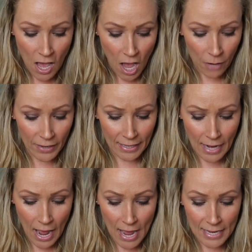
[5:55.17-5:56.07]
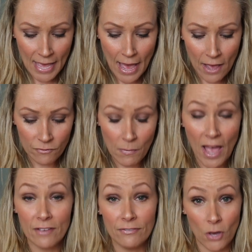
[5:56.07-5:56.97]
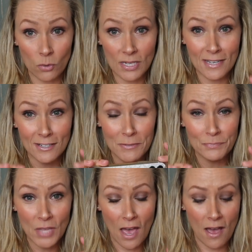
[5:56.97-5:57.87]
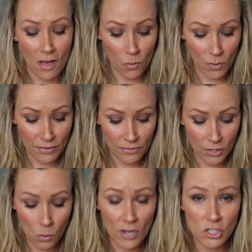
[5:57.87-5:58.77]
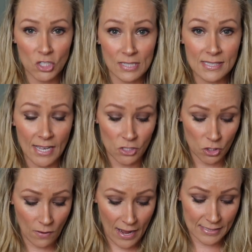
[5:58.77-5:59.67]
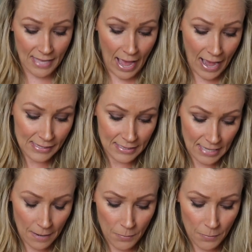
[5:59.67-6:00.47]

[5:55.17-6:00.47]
all right i have my phone here uh, with the questions that you guys guys asked. I